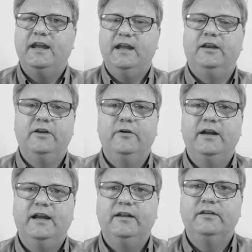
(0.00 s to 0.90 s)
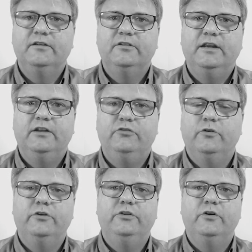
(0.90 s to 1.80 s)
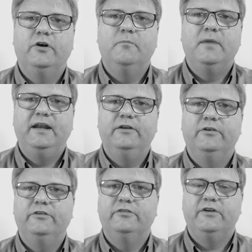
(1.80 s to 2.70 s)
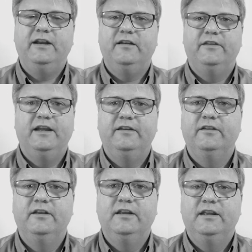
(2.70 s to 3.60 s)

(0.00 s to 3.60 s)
and go ahead, enjoy your miners greater than